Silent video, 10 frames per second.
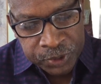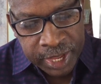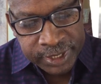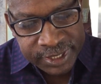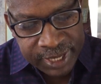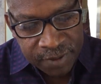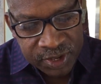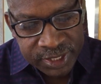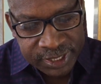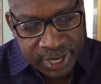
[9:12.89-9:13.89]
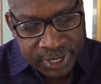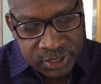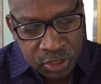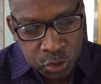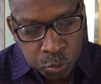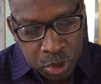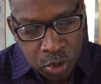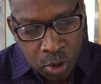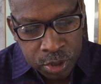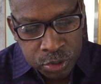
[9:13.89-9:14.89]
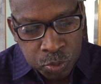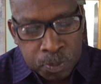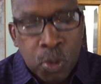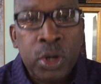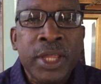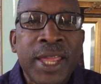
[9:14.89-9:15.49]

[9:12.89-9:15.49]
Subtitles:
and 7 sons and 3 daughters were born.